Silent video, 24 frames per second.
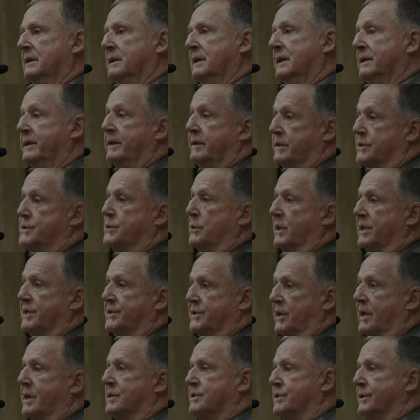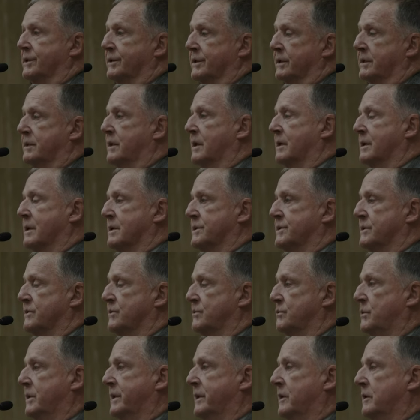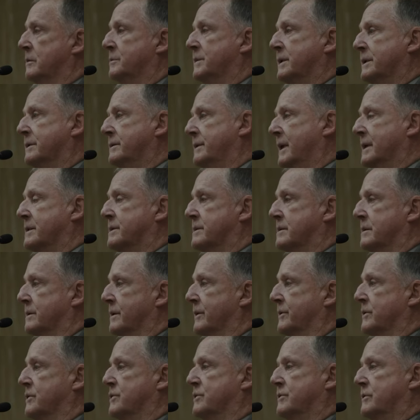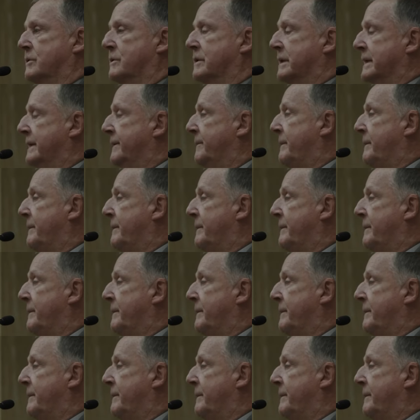and they enjoy dodging the cars as well, but that's another story.